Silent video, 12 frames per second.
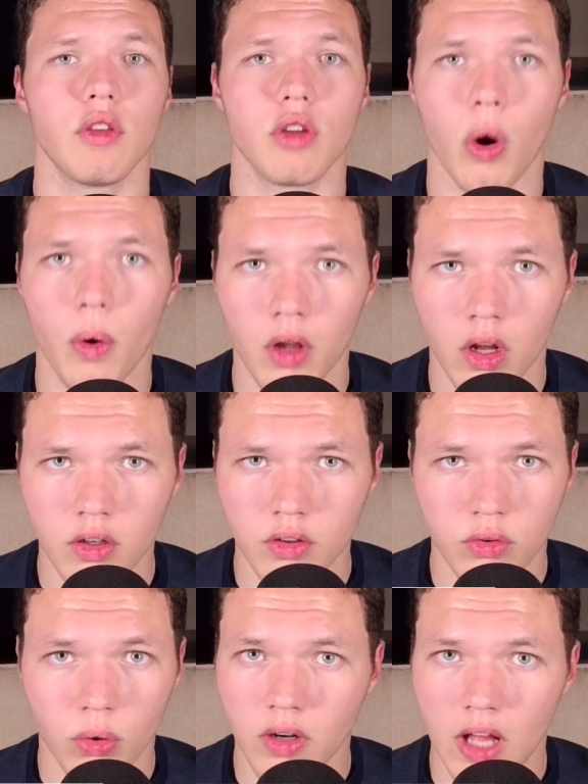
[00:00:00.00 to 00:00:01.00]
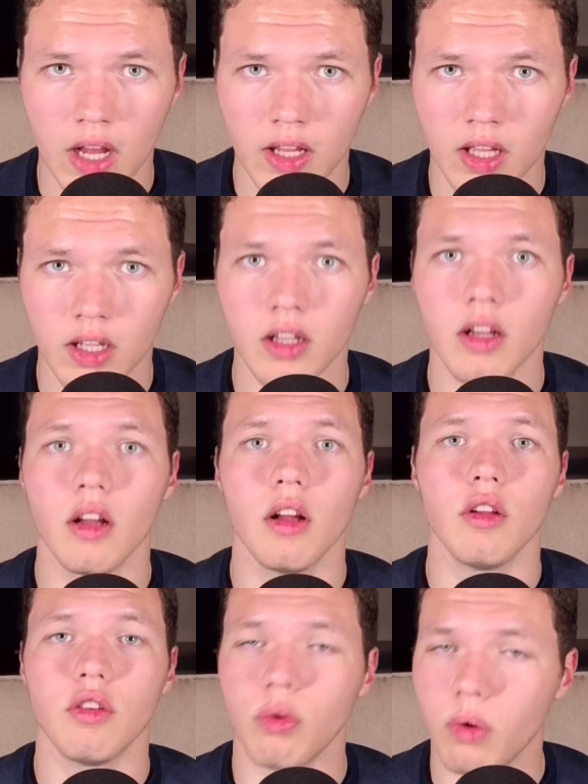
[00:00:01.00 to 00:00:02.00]
going on door knocking,
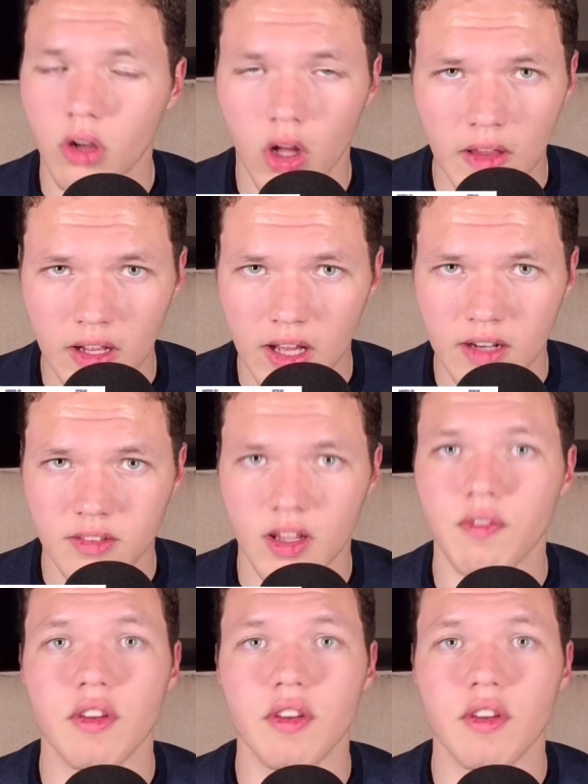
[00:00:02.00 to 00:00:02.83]
doing all that kind of stuff.